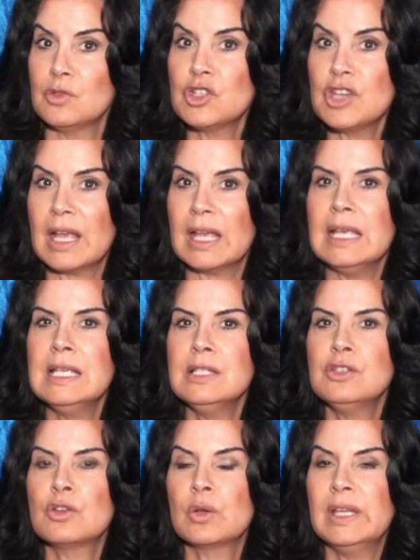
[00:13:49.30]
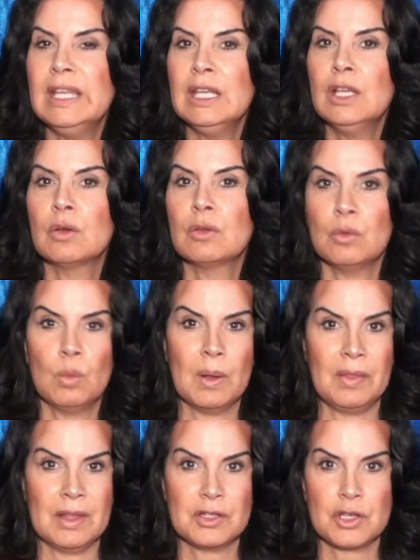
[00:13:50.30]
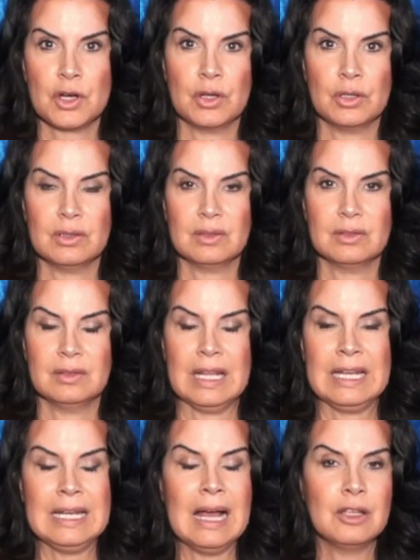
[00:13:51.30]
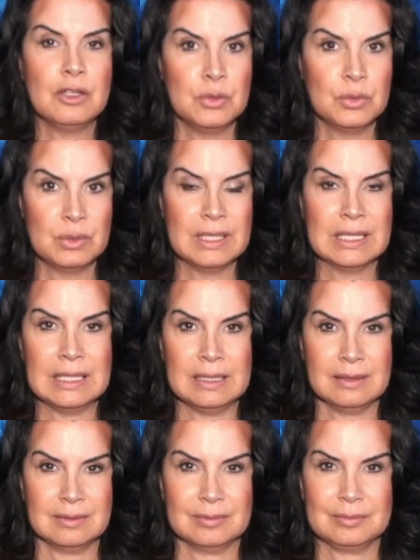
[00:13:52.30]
Check, is your ego the one that's hurt and not you really?